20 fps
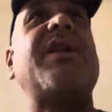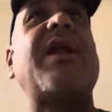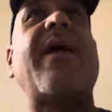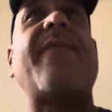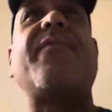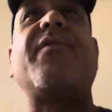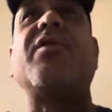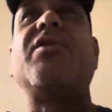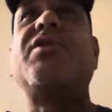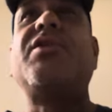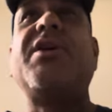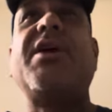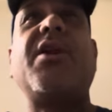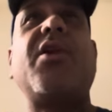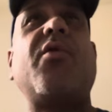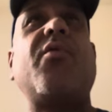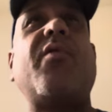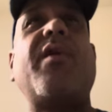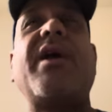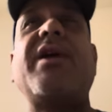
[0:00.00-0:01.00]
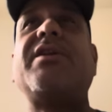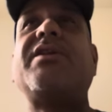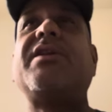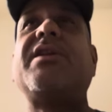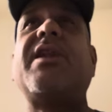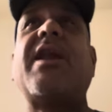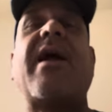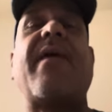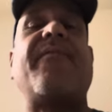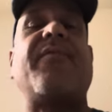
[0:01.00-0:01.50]
after
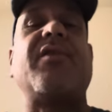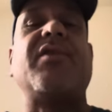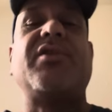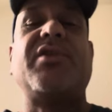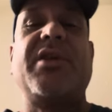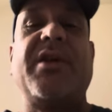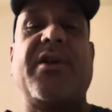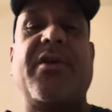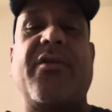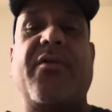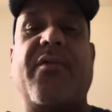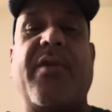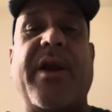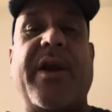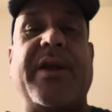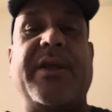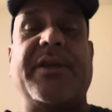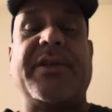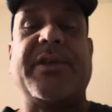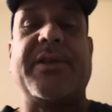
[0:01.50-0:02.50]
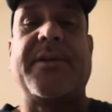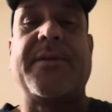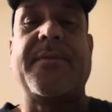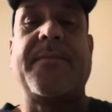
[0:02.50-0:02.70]
generation after generation?